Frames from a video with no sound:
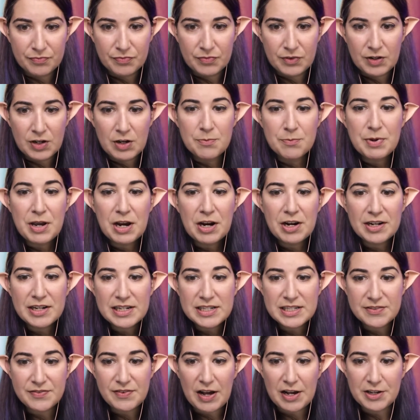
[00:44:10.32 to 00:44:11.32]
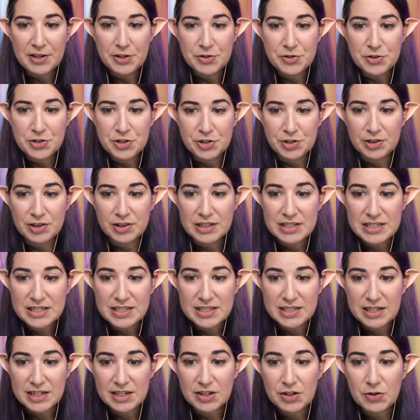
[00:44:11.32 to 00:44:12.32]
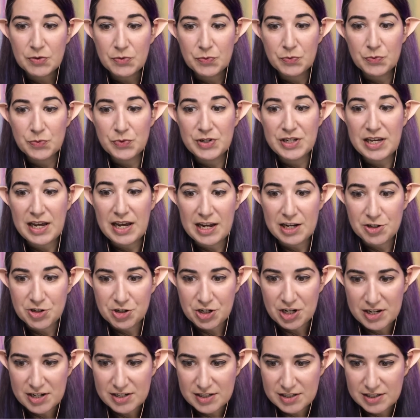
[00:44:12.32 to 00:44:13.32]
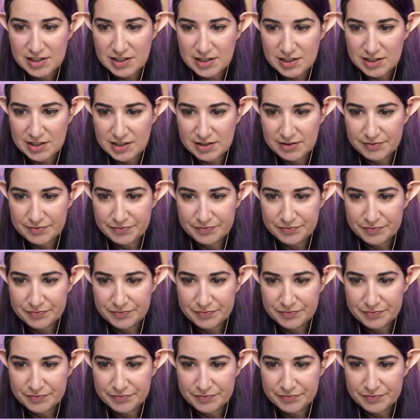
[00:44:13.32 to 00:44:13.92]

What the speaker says: comparing its value to your listed reagents.